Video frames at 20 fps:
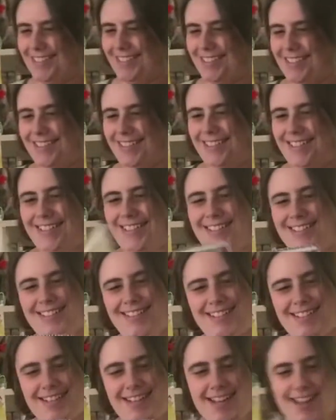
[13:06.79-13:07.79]
one
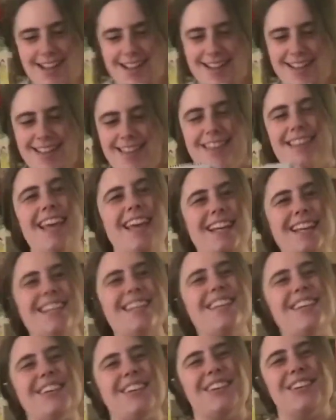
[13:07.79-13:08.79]

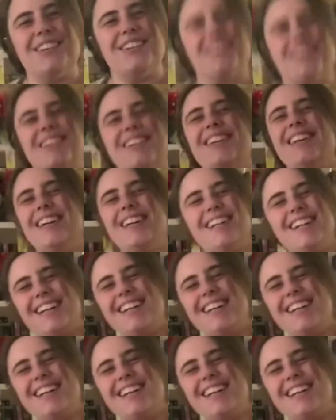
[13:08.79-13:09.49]
either. Yes. You're